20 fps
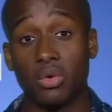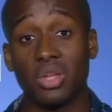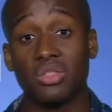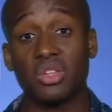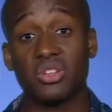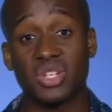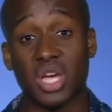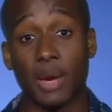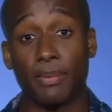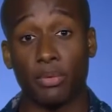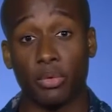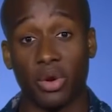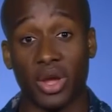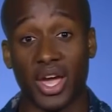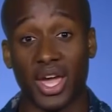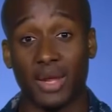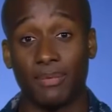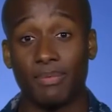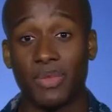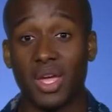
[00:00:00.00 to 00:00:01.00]
in the top
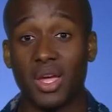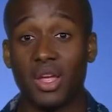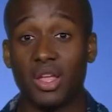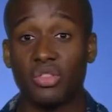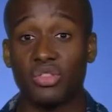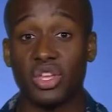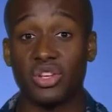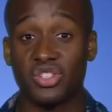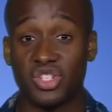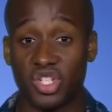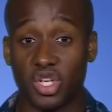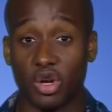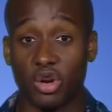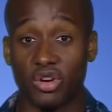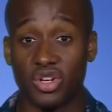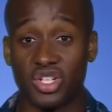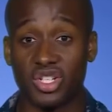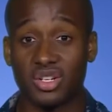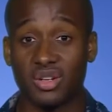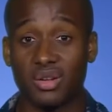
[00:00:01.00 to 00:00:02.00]
right, then
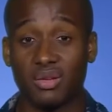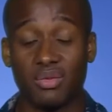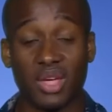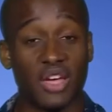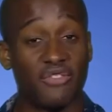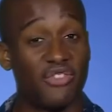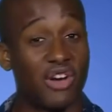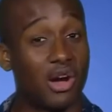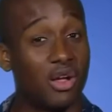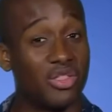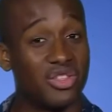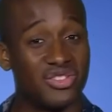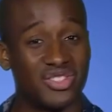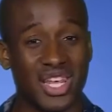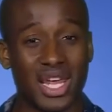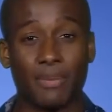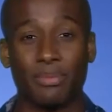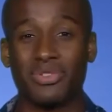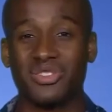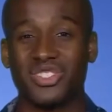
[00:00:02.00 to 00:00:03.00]
Search, and follow the
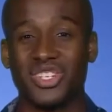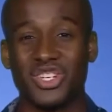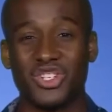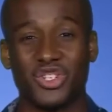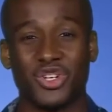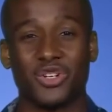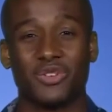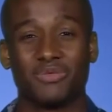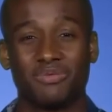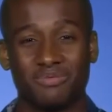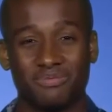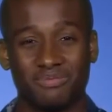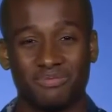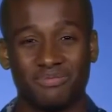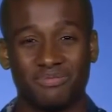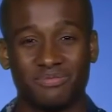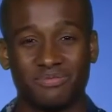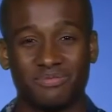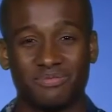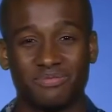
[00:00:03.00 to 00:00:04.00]
same procedure.
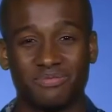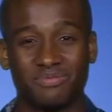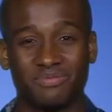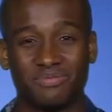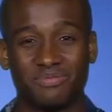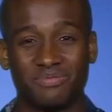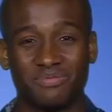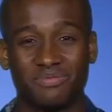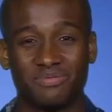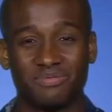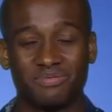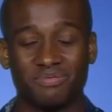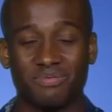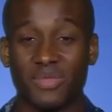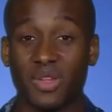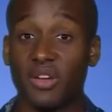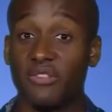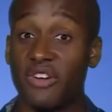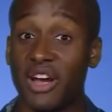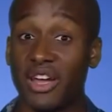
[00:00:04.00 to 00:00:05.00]

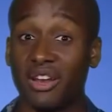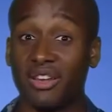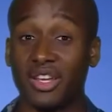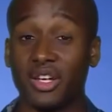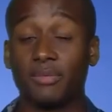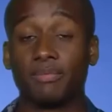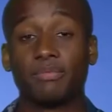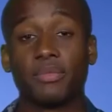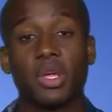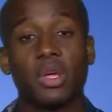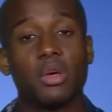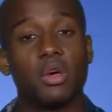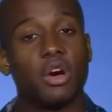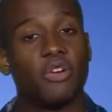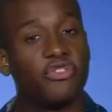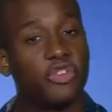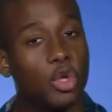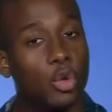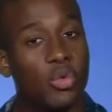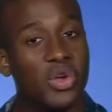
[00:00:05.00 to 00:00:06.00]
Finally, a
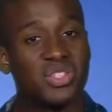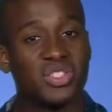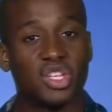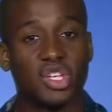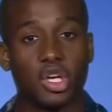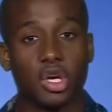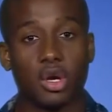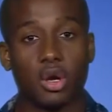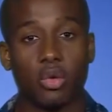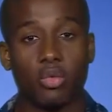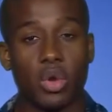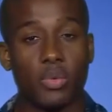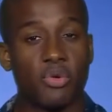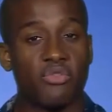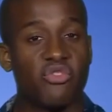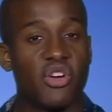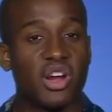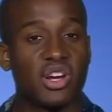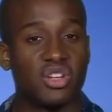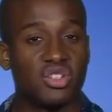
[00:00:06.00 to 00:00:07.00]
few weeks ago, we
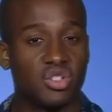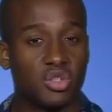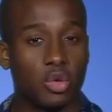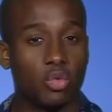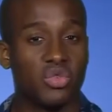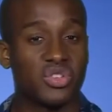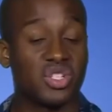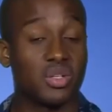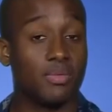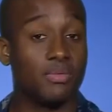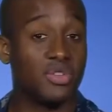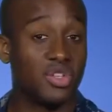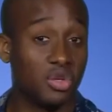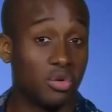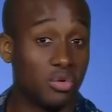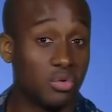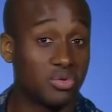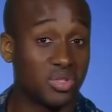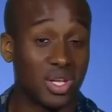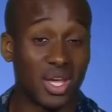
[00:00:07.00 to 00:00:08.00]
provided you with some
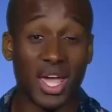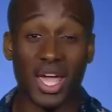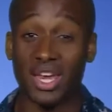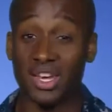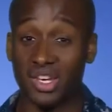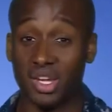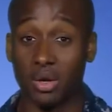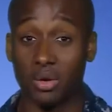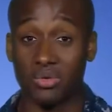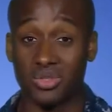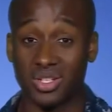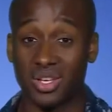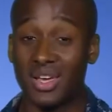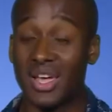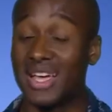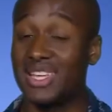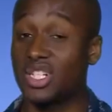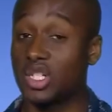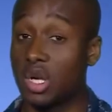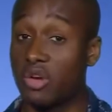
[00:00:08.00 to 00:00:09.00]
do's and don'ts
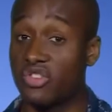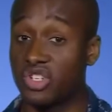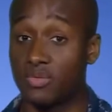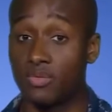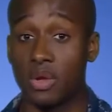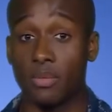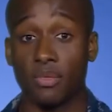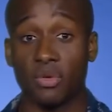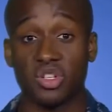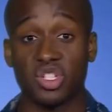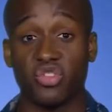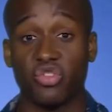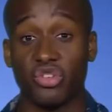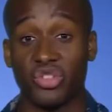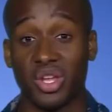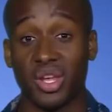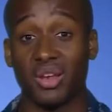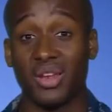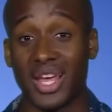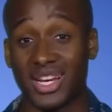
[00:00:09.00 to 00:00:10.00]
as service members for
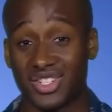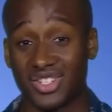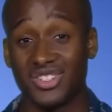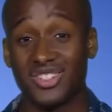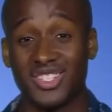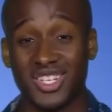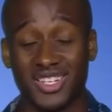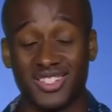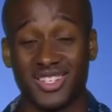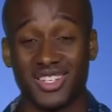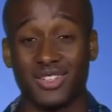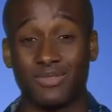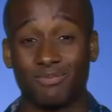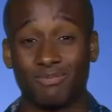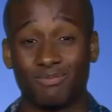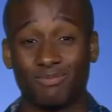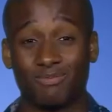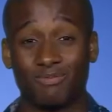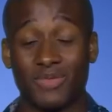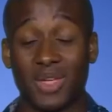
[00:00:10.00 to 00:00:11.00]
the election season.
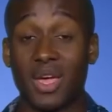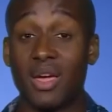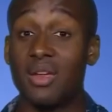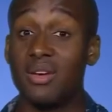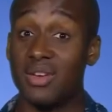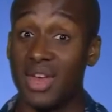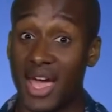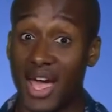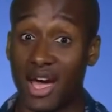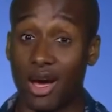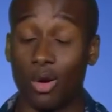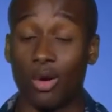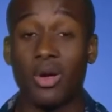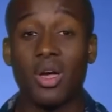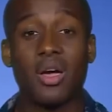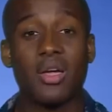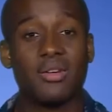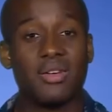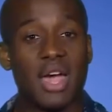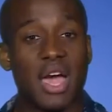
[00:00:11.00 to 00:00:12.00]
Now,
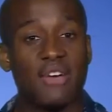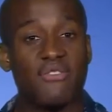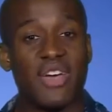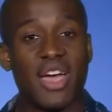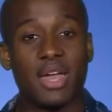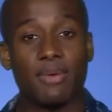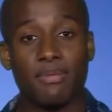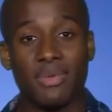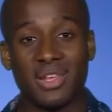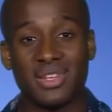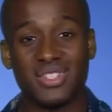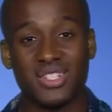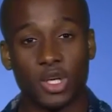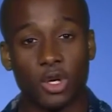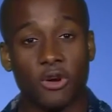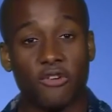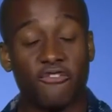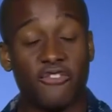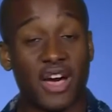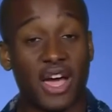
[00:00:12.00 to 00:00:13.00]
NAV Admin
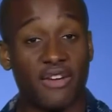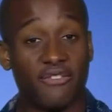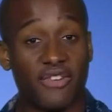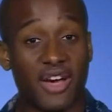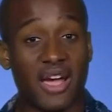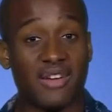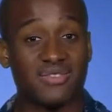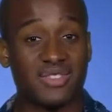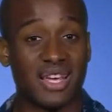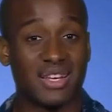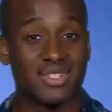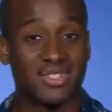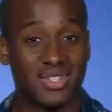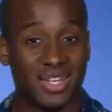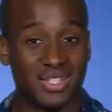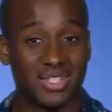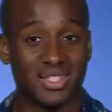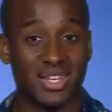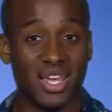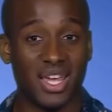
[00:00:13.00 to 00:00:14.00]

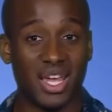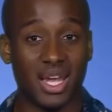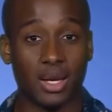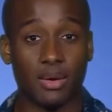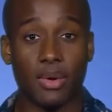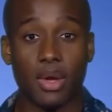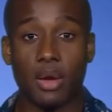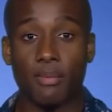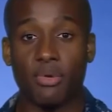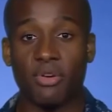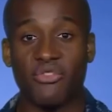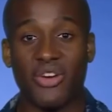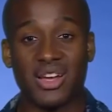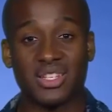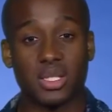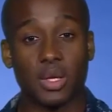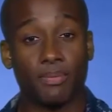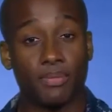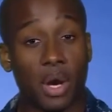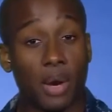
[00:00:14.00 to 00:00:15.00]
055/16 provides
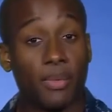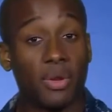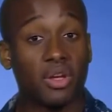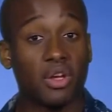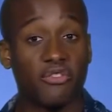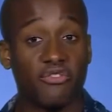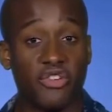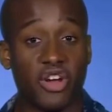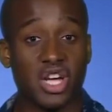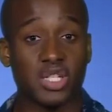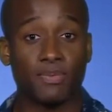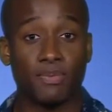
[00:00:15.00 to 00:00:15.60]
the public affairs